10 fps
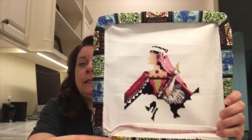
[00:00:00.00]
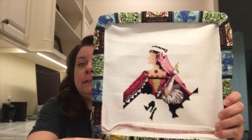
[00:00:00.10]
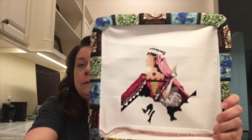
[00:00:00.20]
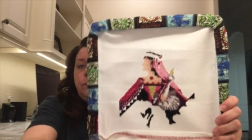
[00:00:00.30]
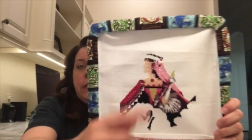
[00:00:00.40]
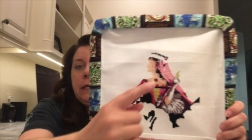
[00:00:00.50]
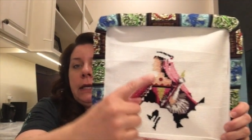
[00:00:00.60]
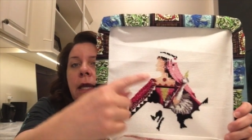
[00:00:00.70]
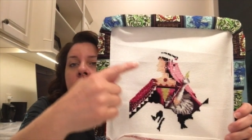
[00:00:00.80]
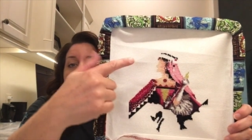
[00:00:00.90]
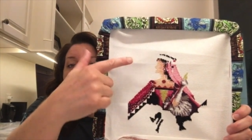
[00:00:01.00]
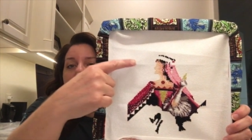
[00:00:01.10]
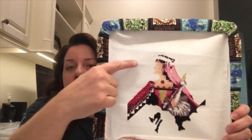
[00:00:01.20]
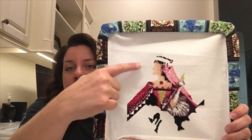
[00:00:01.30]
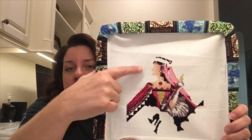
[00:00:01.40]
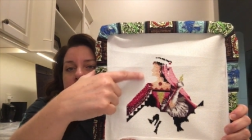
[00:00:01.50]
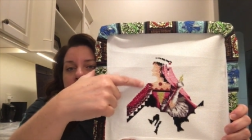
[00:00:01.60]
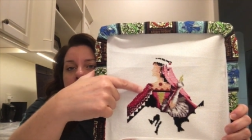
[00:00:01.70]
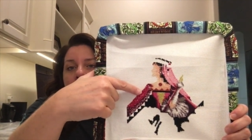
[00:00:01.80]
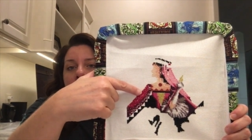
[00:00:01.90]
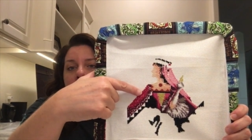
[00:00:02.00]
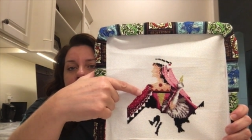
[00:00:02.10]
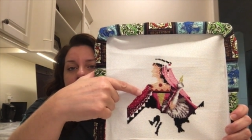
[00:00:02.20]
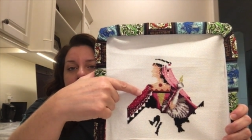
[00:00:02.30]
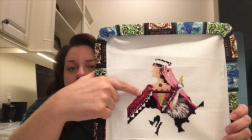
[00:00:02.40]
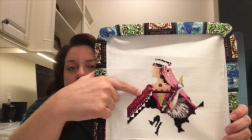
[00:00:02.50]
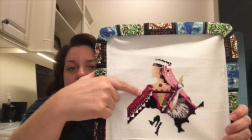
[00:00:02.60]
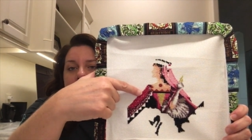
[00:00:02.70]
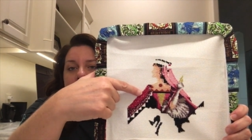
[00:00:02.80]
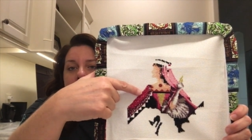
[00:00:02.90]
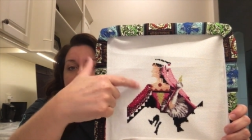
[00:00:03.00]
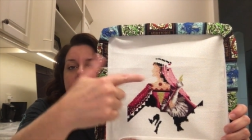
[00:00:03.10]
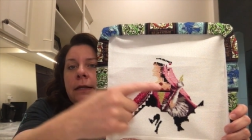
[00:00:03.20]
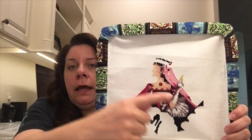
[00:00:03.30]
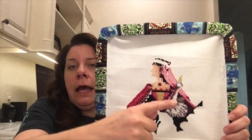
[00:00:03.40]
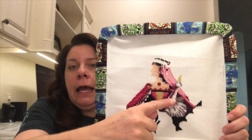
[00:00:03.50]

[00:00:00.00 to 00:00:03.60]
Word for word: this week, I finished up all of her skin.